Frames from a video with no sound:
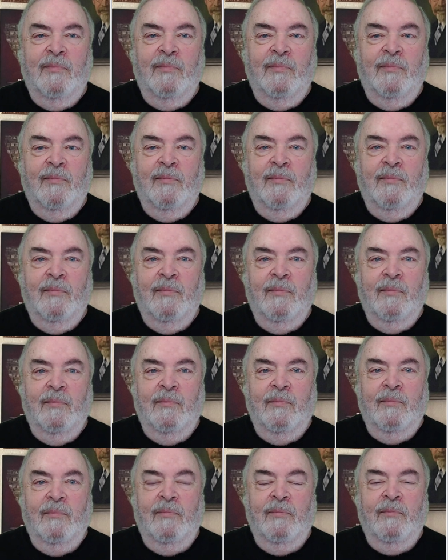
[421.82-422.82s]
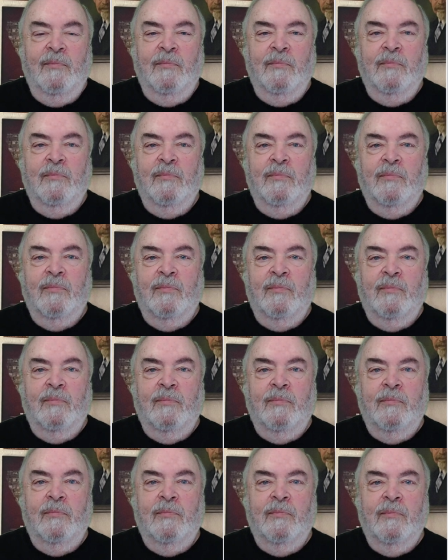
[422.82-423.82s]

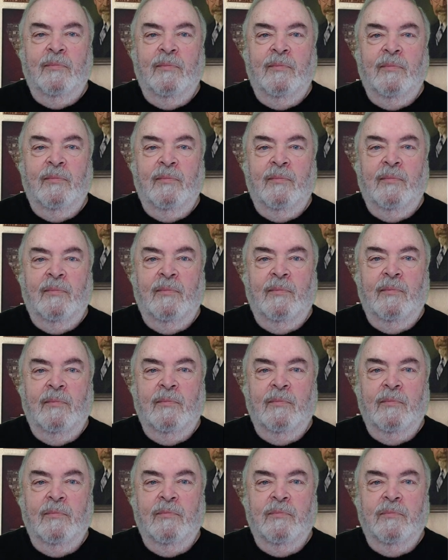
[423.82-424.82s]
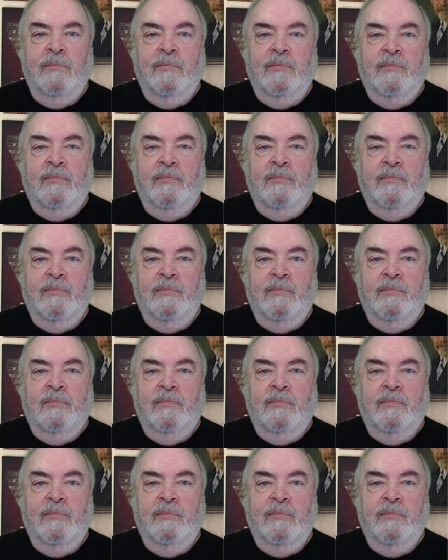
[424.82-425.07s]
The person shown says nothing.